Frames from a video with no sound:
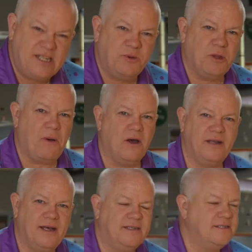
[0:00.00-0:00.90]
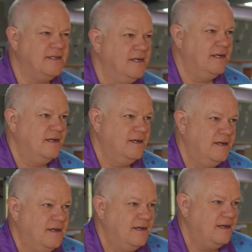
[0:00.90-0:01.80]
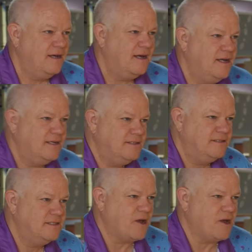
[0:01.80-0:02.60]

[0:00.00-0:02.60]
see what the ball does. Let's